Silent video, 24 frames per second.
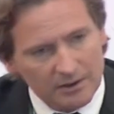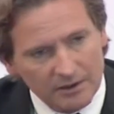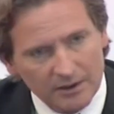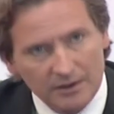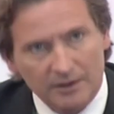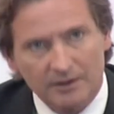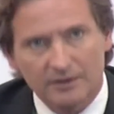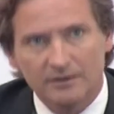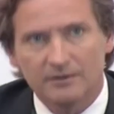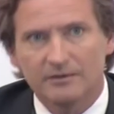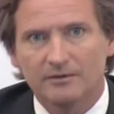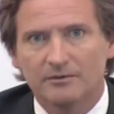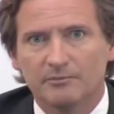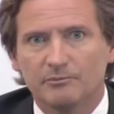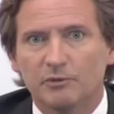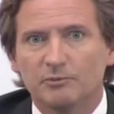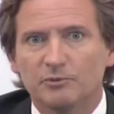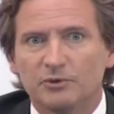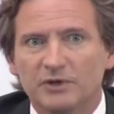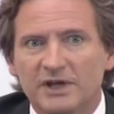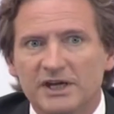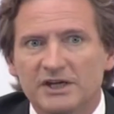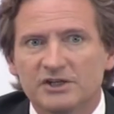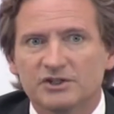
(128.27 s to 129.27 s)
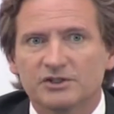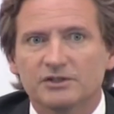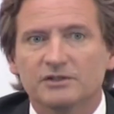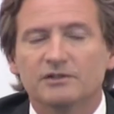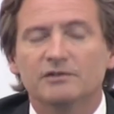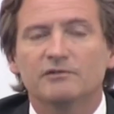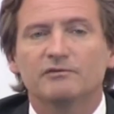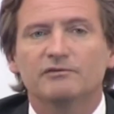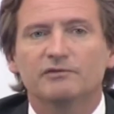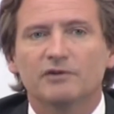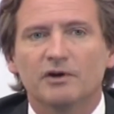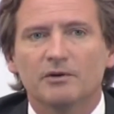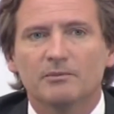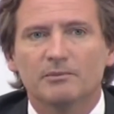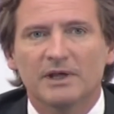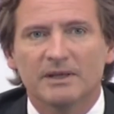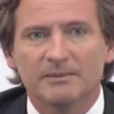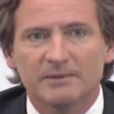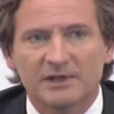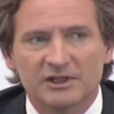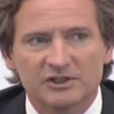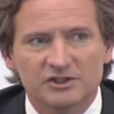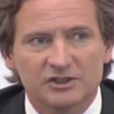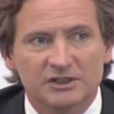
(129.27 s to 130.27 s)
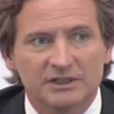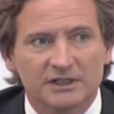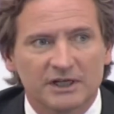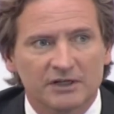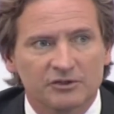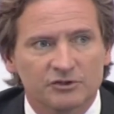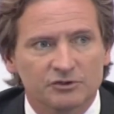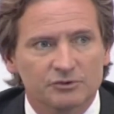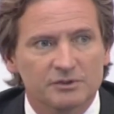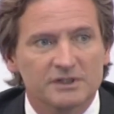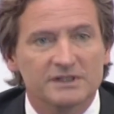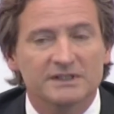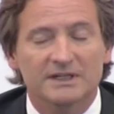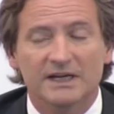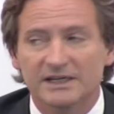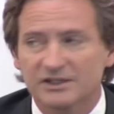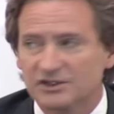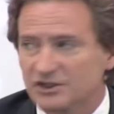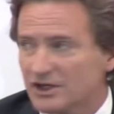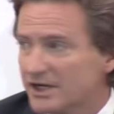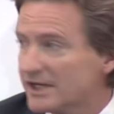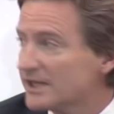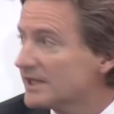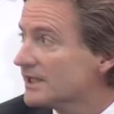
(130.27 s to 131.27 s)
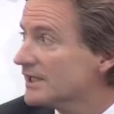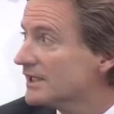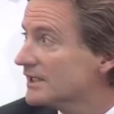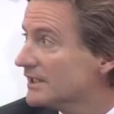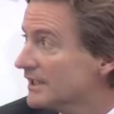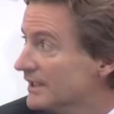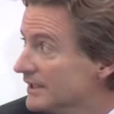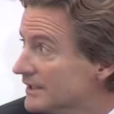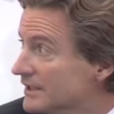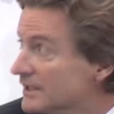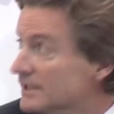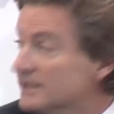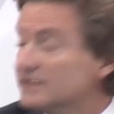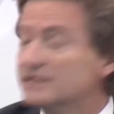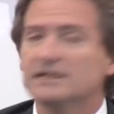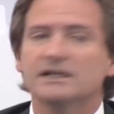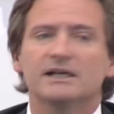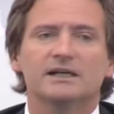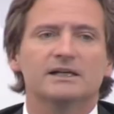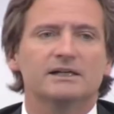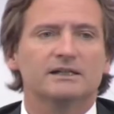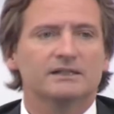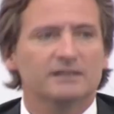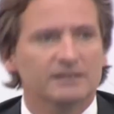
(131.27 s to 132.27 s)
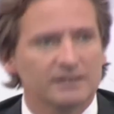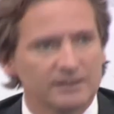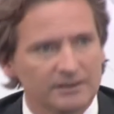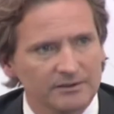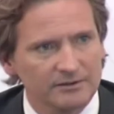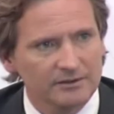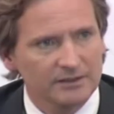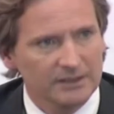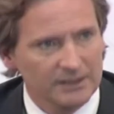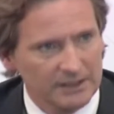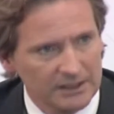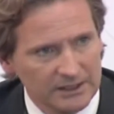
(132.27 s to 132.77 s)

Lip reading: population from emerging countries like China and India and